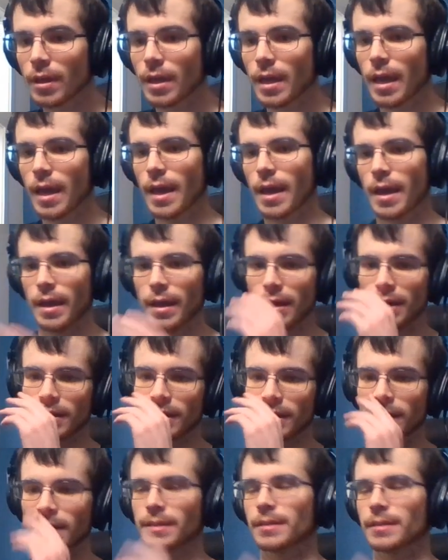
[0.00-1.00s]
and
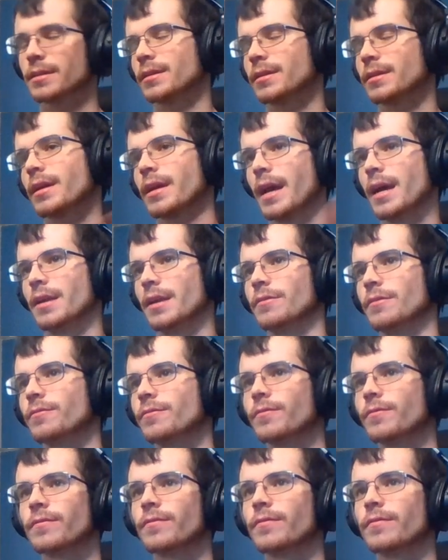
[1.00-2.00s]
kind
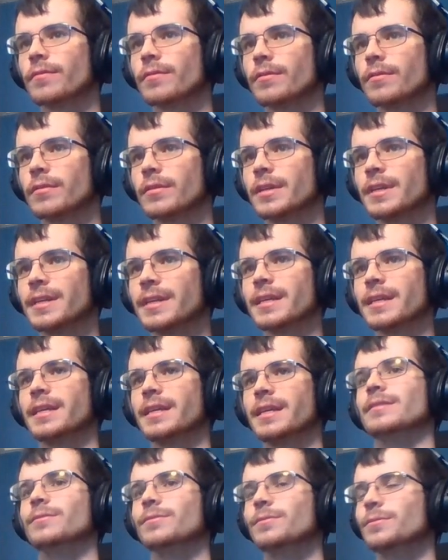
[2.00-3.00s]
of in
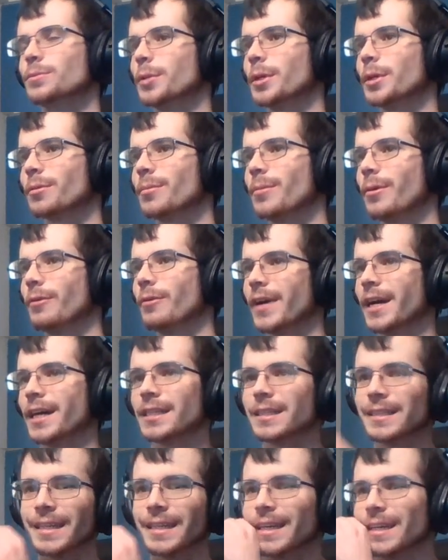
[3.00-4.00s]
Wii Remote
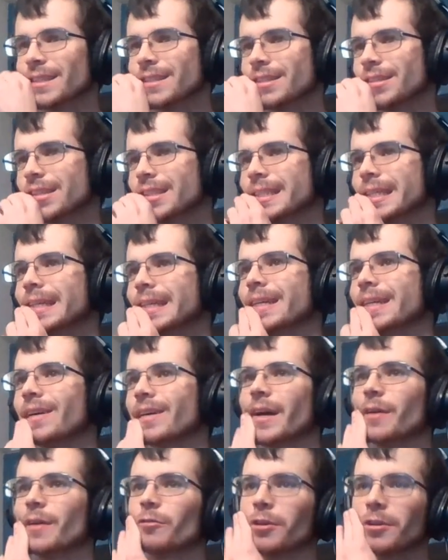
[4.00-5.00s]
fashion, I guess you could say.
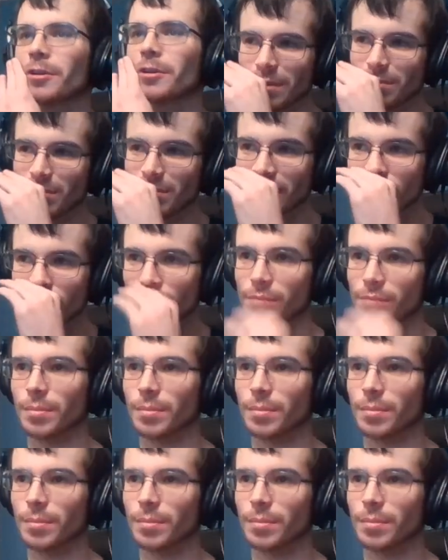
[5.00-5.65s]
Okay, we're going to jump into Sword